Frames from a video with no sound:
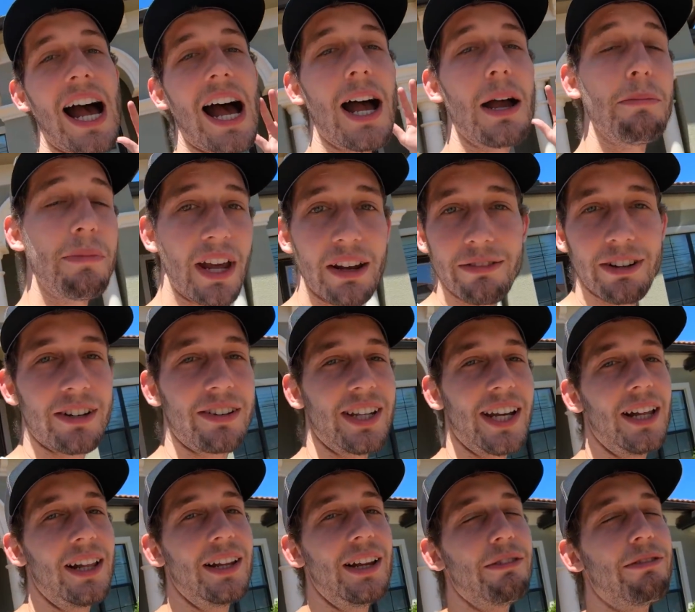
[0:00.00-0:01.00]
I'm never
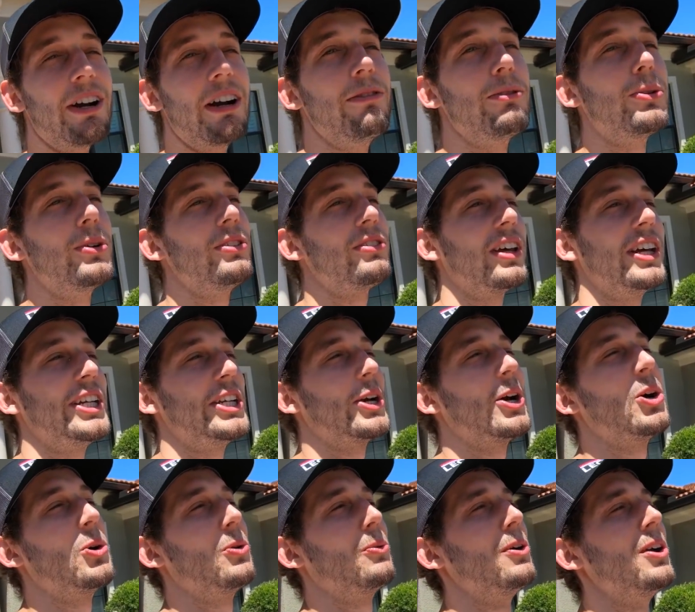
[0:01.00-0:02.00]
selling it. For everyone's like,
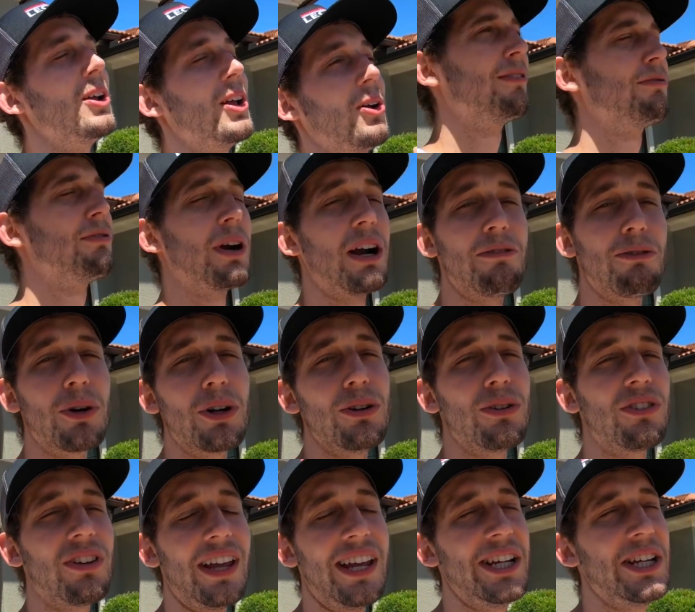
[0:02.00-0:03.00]
yo, for everyone
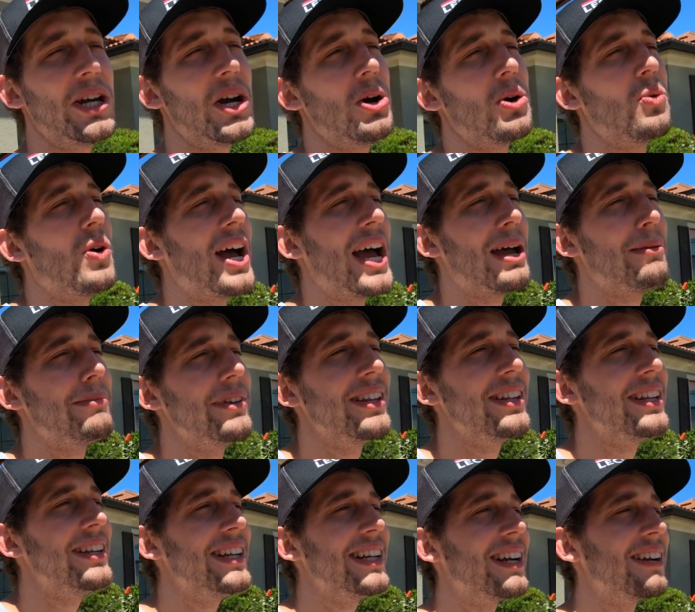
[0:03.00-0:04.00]
who's like, yo, what happened
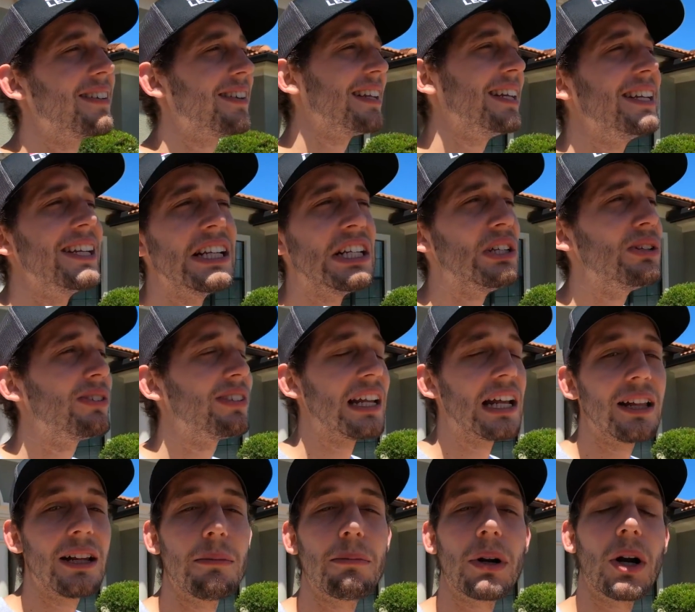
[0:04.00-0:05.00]
to the DRZ? Did you
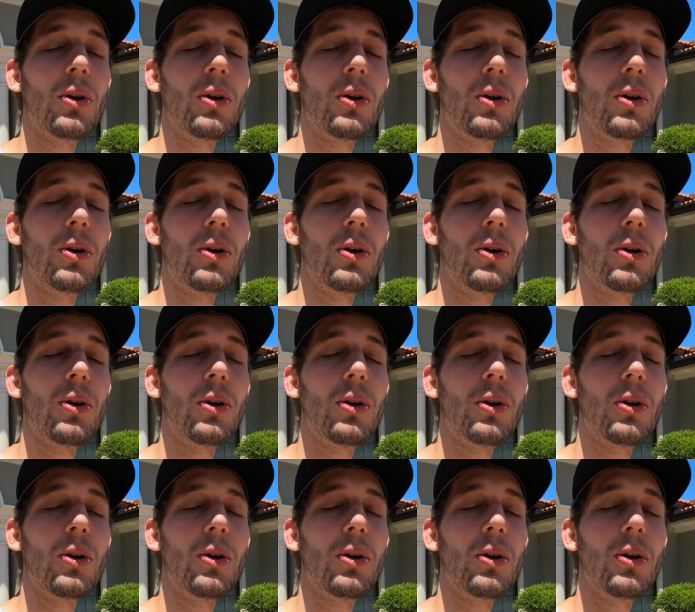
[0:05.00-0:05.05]
sell it?